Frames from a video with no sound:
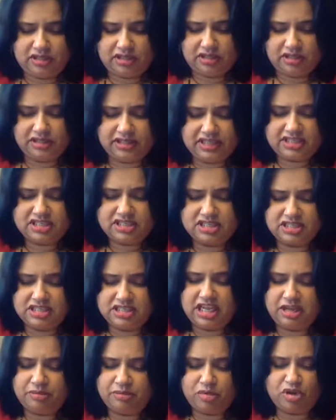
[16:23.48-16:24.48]
This
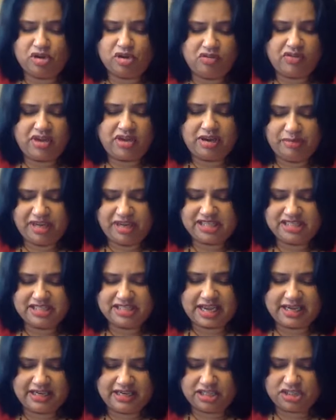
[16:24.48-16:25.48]
deep overwhelming
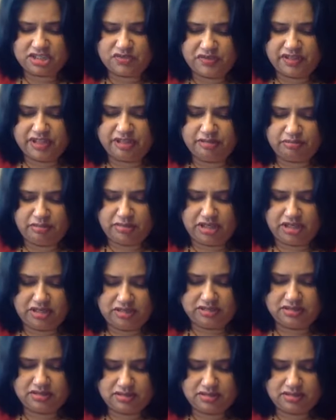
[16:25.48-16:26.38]
sadness within me.